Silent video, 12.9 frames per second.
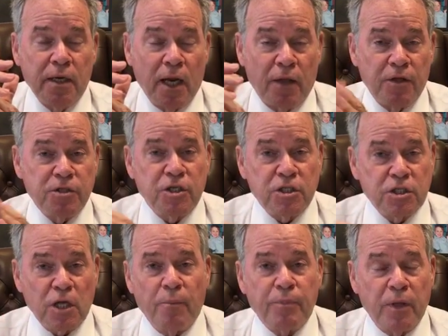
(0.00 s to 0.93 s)
Now, this is
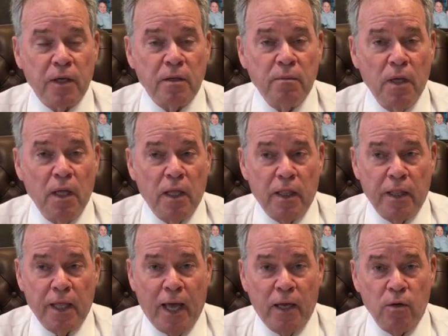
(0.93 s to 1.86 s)
something
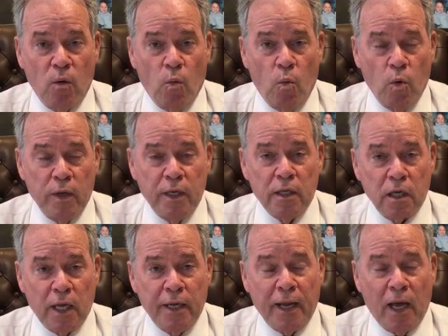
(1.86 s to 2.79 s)
that I
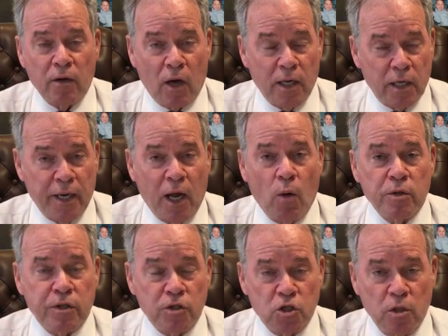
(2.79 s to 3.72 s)
laid out
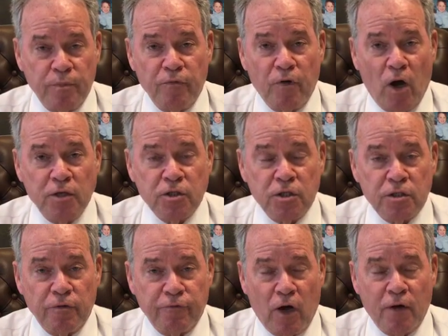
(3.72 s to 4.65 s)
with the
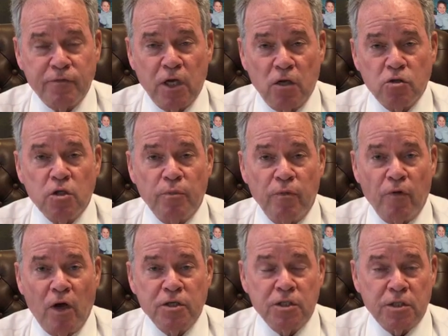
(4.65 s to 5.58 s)
supervisors, the five town
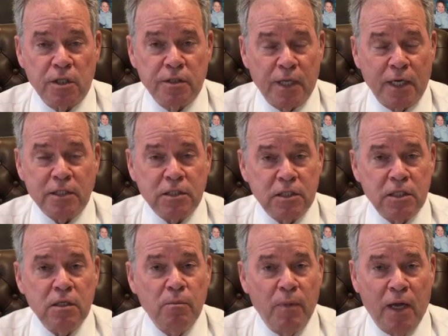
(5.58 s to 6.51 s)
supervisors and
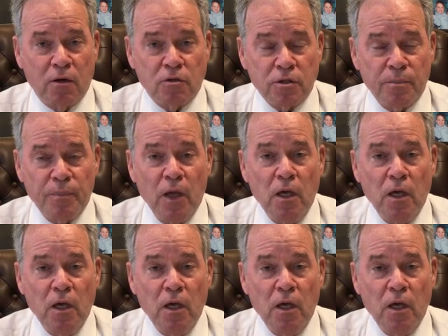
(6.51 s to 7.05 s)
19 mayors,